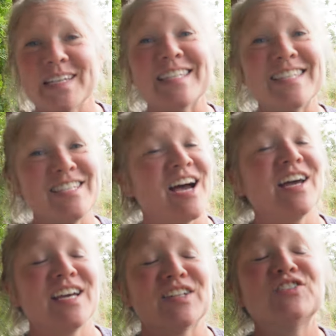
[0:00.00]
is
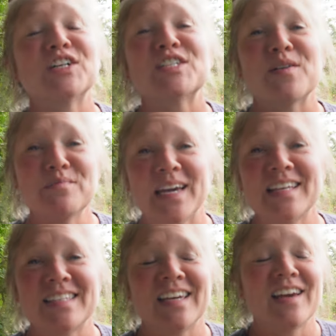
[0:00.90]
done. It looks
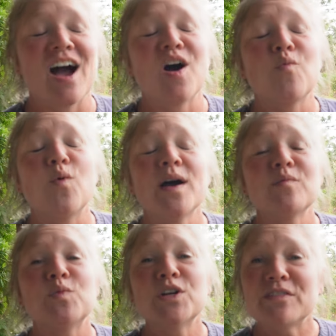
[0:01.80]
amazing. What
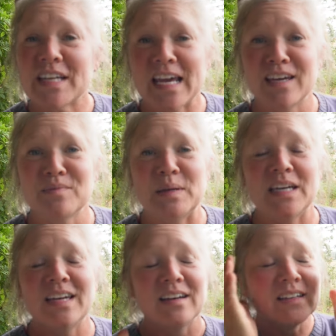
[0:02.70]
would have taken
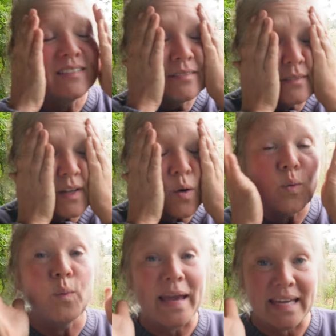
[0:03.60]
me
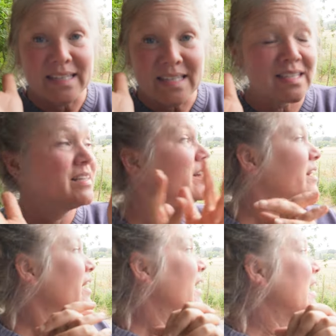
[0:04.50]
weeks
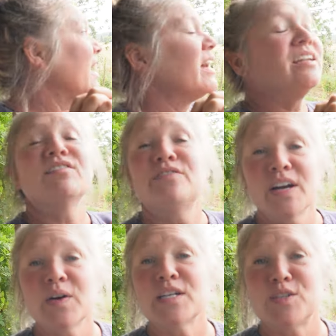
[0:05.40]
and a
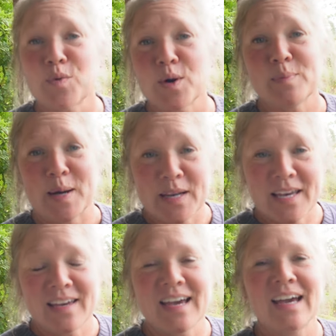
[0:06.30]
very sore
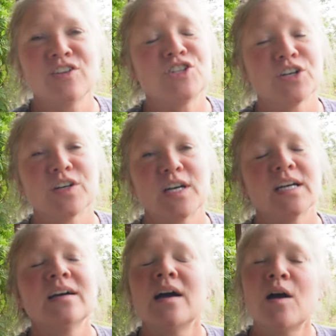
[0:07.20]
body took
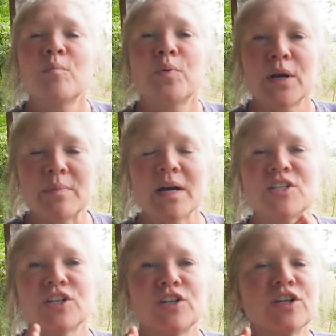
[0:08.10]
pretty
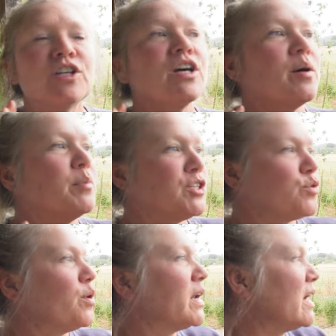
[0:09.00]
much a good
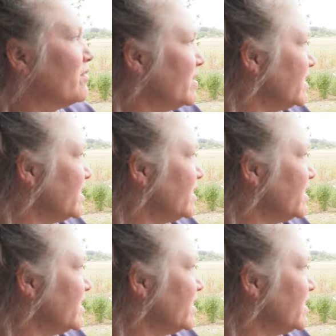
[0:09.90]
majority of